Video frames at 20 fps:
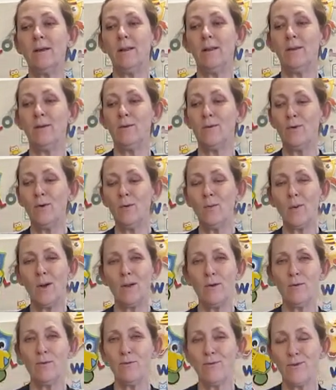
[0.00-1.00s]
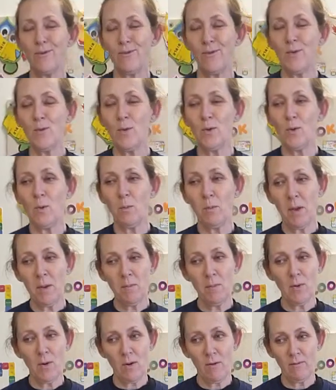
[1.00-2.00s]
I don't know why you're fluffing with your
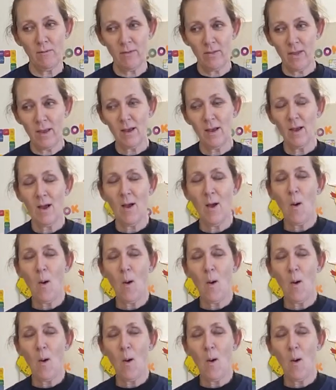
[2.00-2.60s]
paper over there.